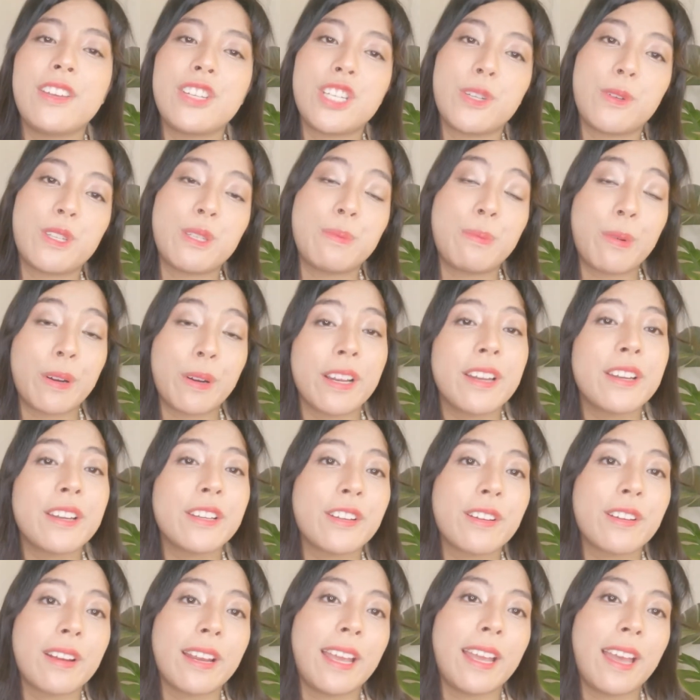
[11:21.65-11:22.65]
She was born in
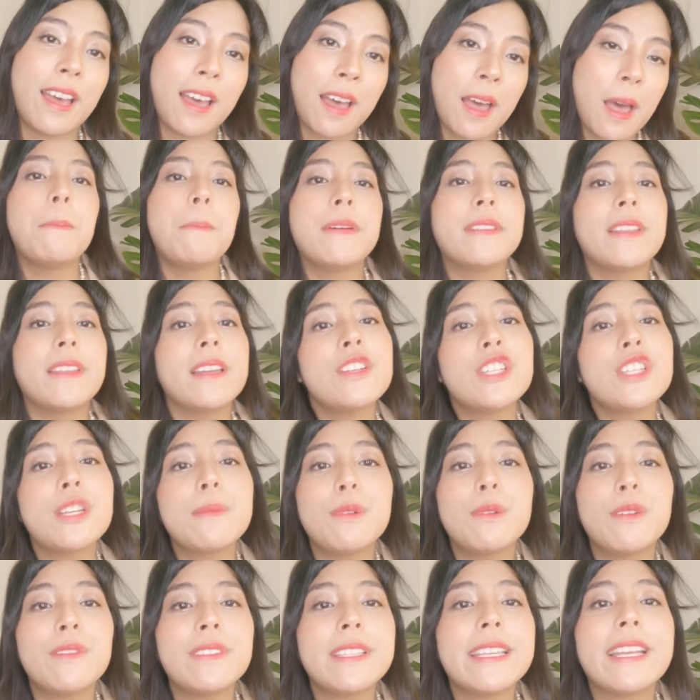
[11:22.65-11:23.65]
Korea, but then she
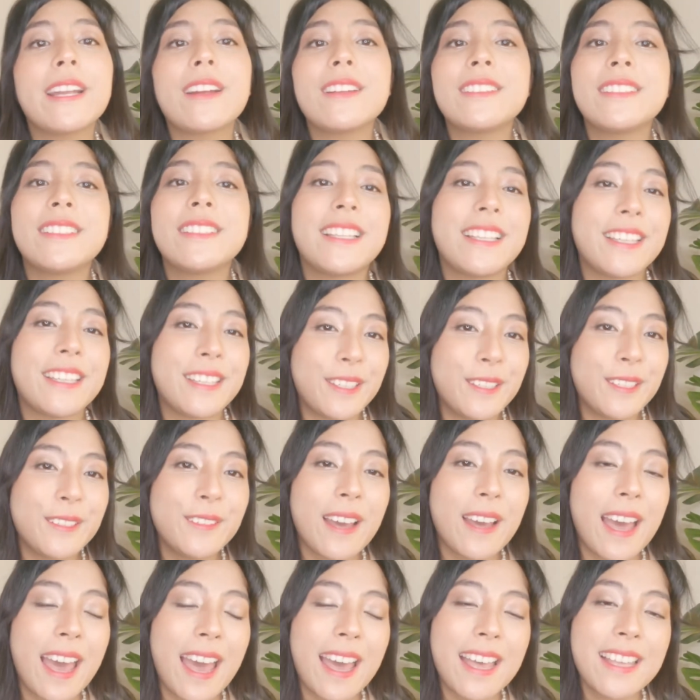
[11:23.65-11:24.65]
moved here to the
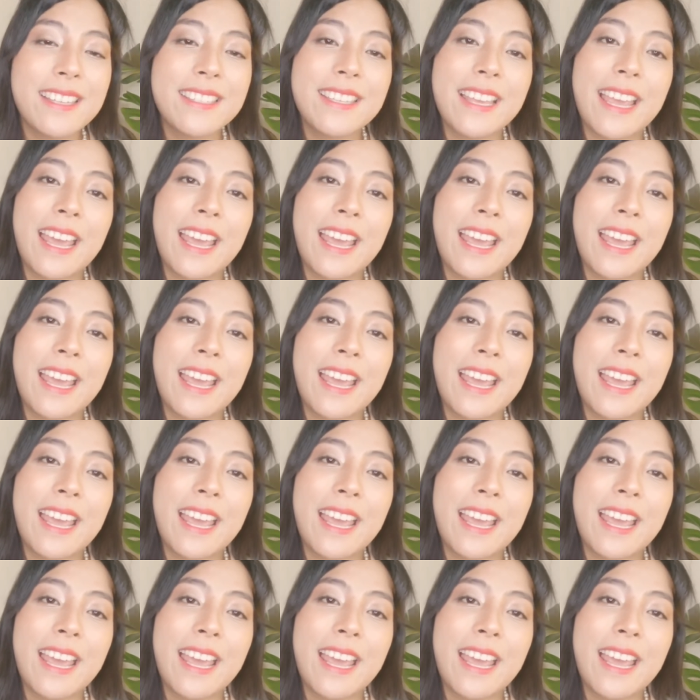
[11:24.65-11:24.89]
US,